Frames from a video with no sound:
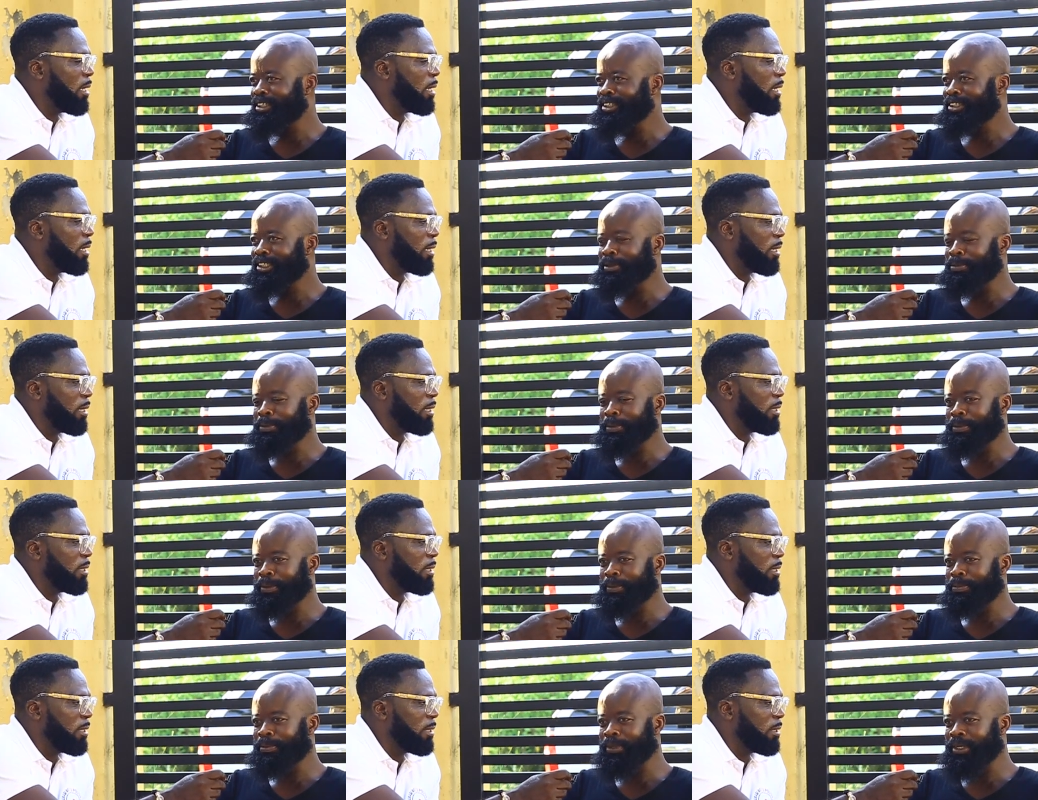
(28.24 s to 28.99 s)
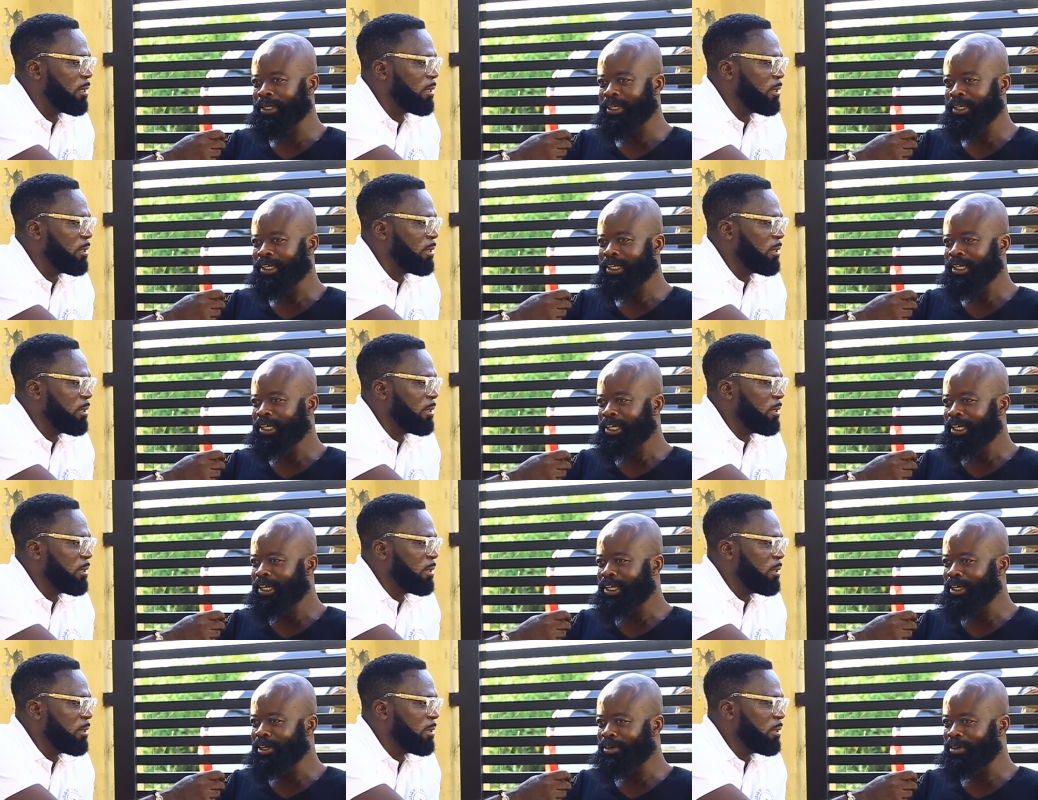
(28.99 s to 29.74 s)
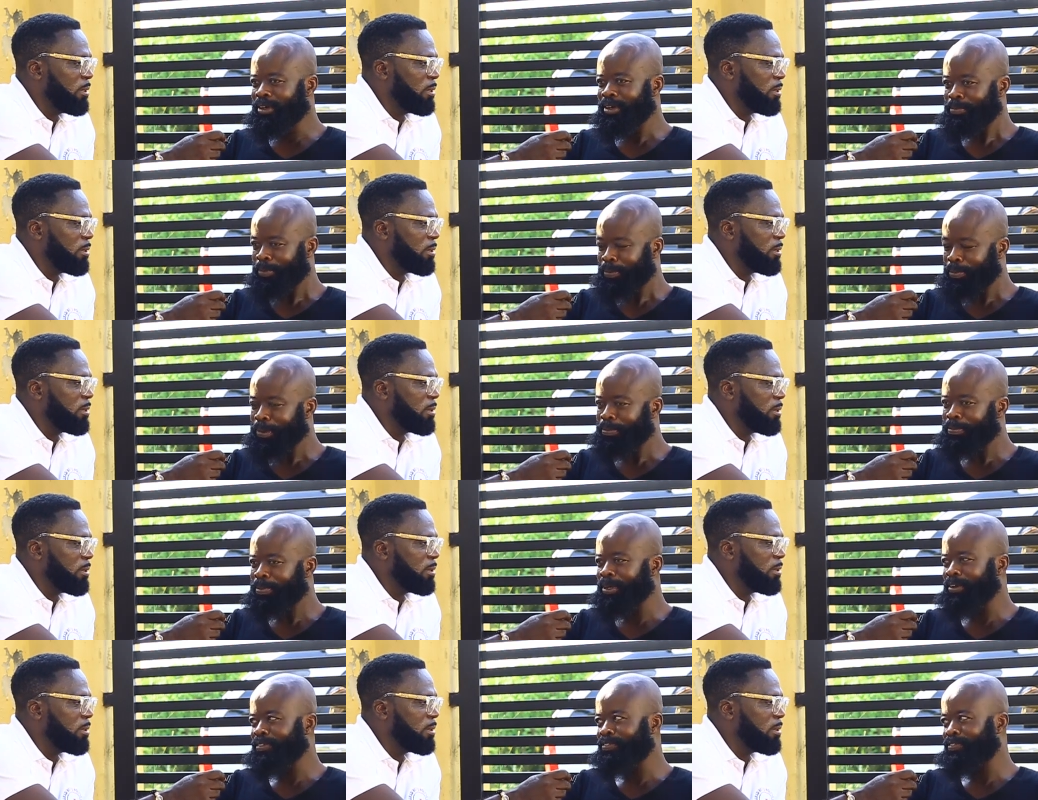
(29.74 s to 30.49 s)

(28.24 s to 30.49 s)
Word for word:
Speaker 1: Same papa. Me papa